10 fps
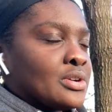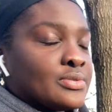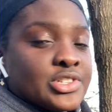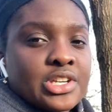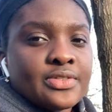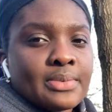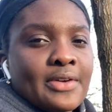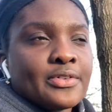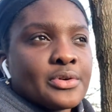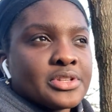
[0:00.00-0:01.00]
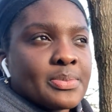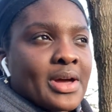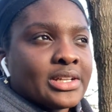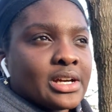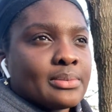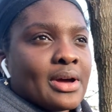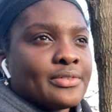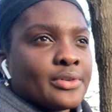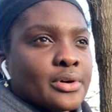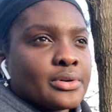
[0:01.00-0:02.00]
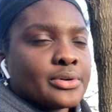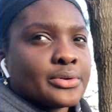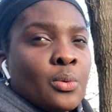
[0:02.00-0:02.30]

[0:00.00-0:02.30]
reaching for my phone depending on my phone.